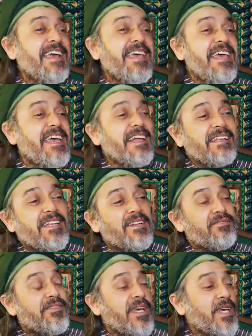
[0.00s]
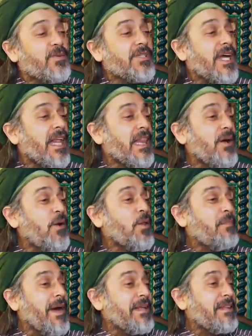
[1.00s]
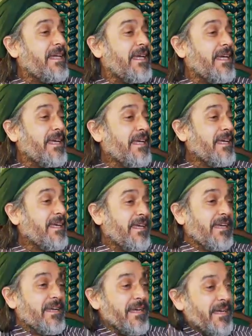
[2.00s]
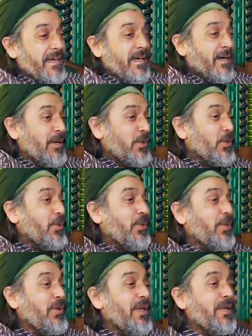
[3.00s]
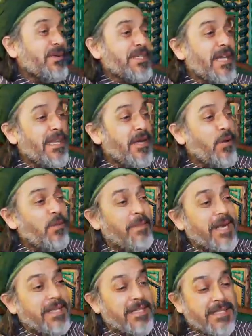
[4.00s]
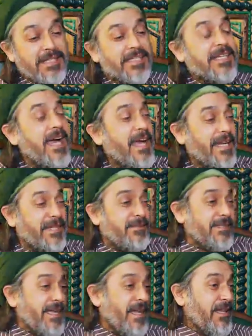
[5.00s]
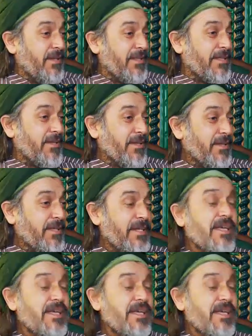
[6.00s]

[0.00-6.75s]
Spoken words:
He interfered with Allah Almighty rule, with Allah Almighty design, with Allah also.